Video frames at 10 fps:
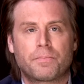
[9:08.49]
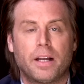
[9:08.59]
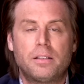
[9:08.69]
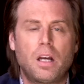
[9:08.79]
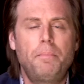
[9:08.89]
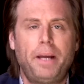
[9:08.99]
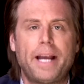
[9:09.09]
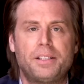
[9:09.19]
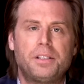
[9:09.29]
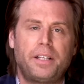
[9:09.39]
In some
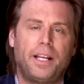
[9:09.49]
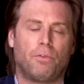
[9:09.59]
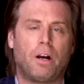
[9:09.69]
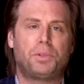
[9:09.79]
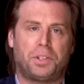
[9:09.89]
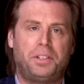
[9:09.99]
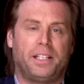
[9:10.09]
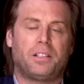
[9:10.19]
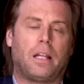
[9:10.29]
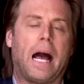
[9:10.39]
cases, interruption
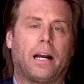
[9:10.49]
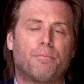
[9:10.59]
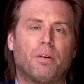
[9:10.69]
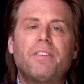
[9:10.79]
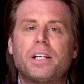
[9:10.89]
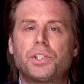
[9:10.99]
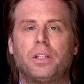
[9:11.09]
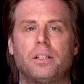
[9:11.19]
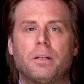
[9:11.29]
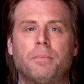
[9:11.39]
is a lack of
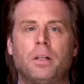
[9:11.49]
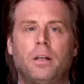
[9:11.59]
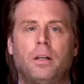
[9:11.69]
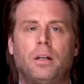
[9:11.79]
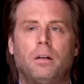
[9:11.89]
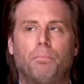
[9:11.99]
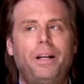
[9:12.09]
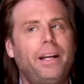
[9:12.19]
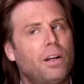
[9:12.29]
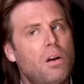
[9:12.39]
professionalism, but
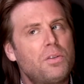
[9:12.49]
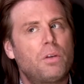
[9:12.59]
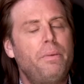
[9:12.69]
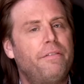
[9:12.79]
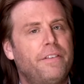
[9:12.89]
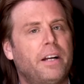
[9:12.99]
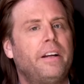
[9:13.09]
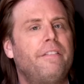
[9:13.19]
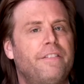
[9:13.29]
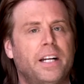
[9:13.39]
it can also be
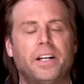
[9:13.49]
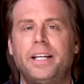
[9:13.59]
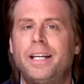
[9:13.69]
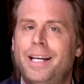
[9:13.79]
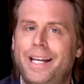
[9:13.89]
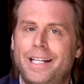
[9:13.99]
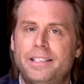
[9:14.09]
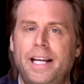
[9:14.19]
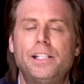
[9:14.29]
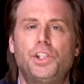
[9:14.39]
very, very
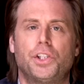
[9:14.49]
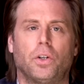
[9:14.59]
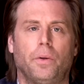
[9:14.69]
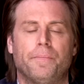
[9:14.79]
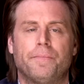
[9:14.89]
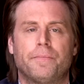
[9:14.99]
intentional.